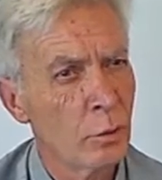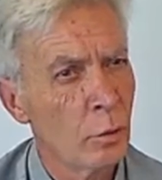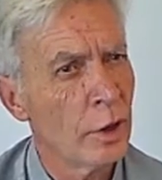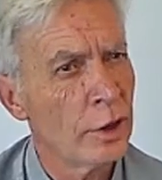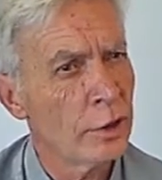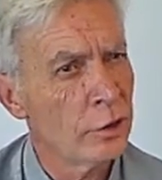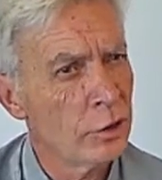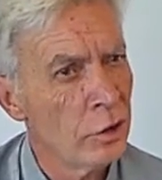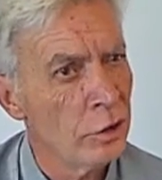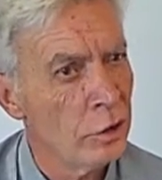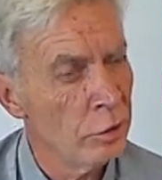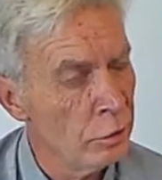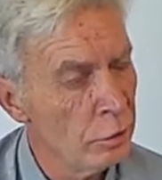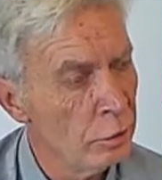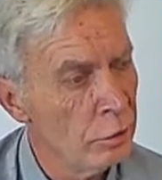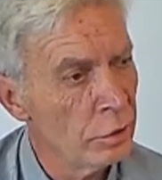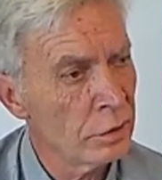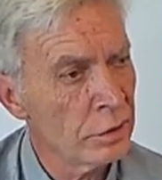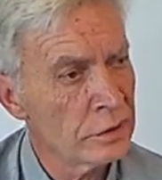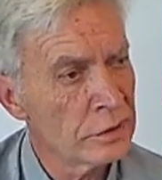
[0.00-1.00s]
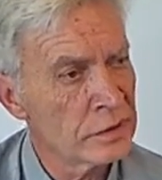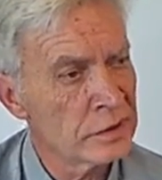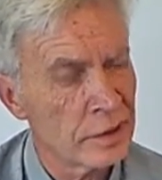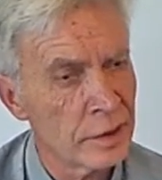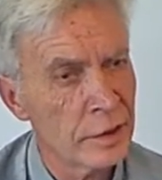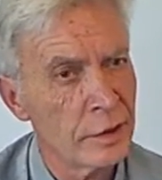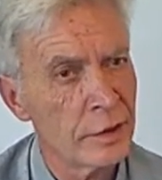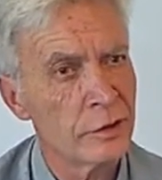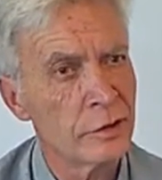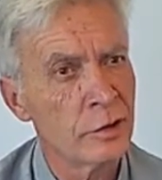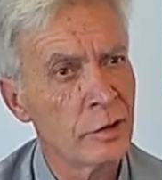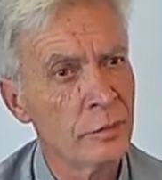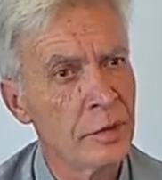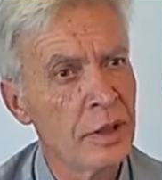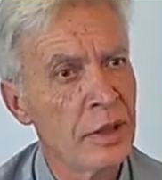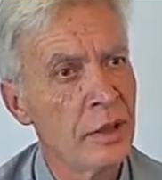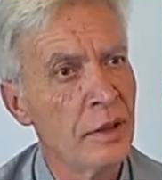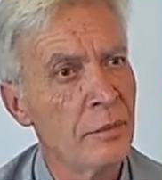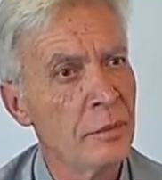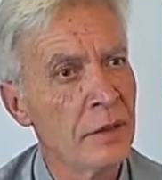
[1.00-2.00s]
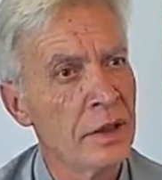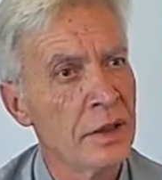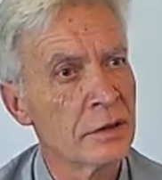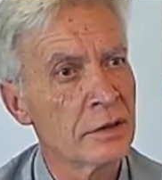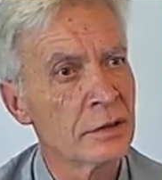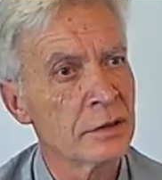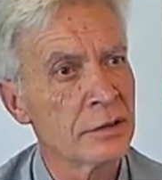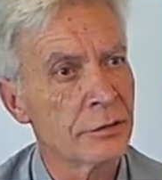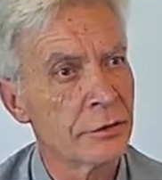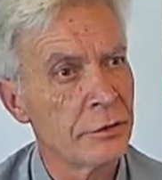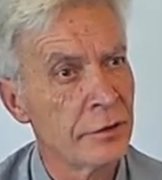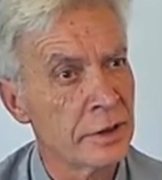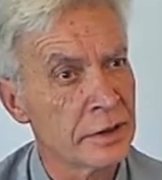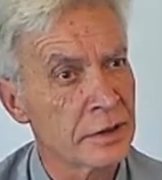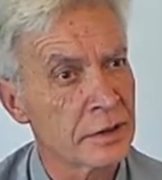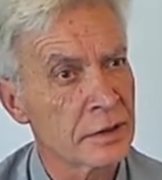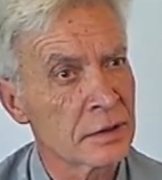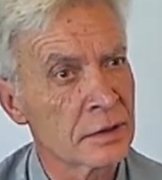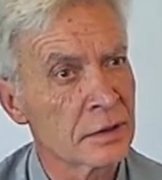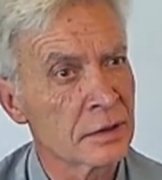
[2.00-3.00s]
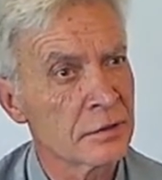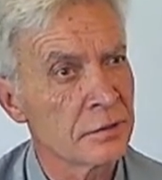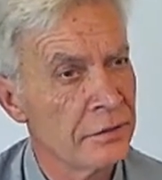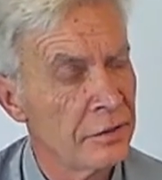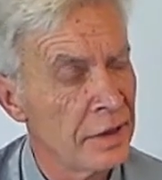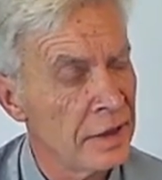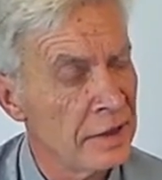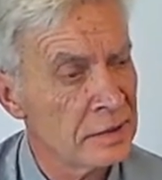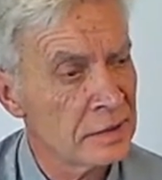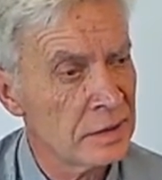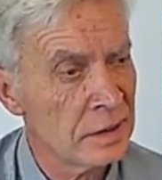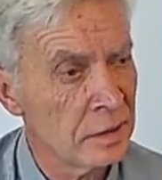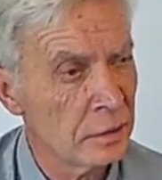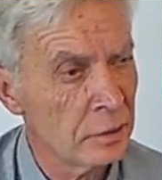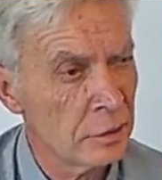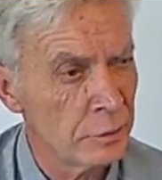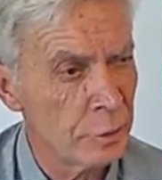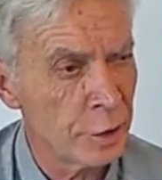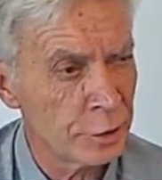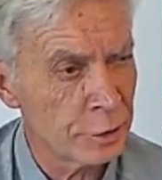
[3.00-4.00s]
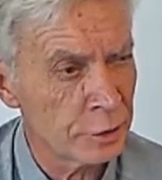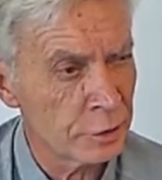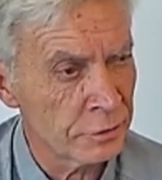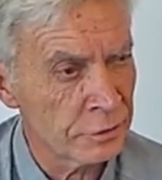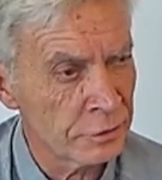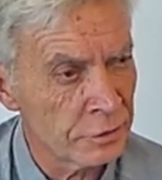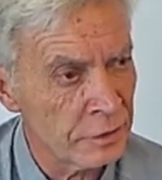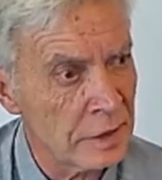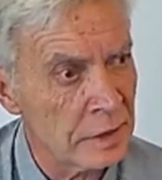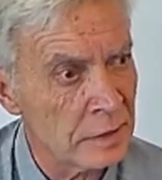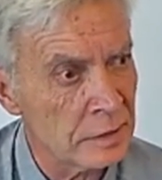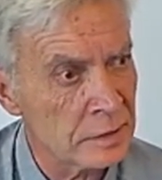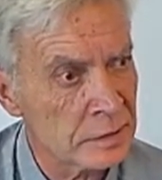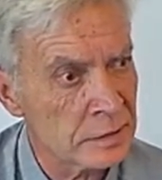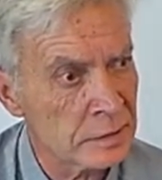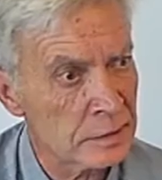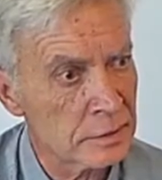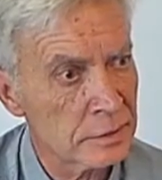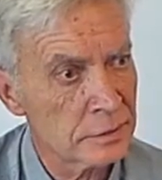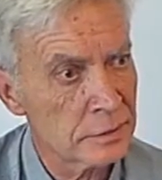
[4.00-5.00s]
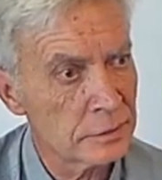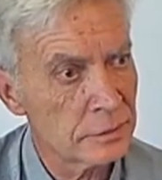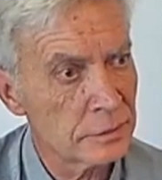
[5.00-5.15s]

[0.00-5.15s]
what do you consider to be the biggest risks facing commercial fleets?